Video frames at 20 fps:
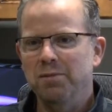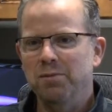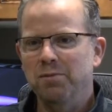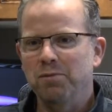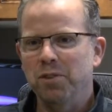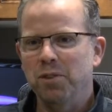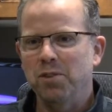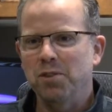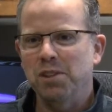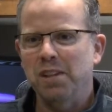
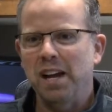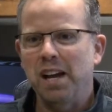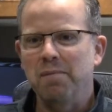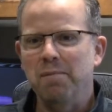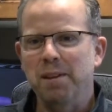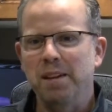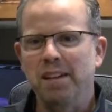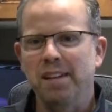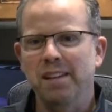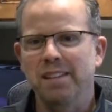first got
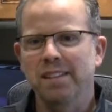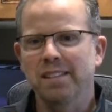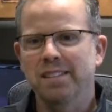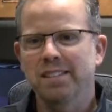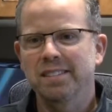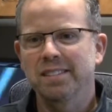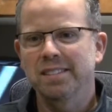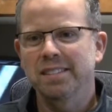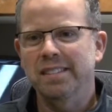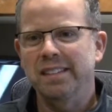me
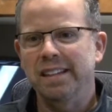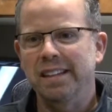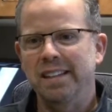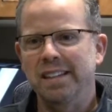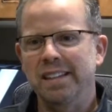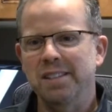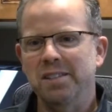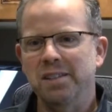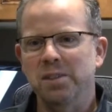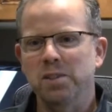at
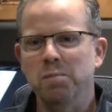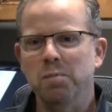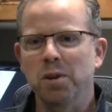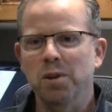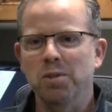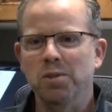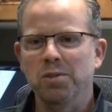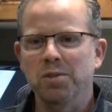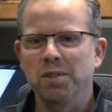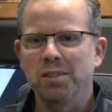least
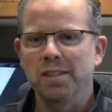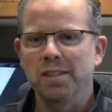exposed to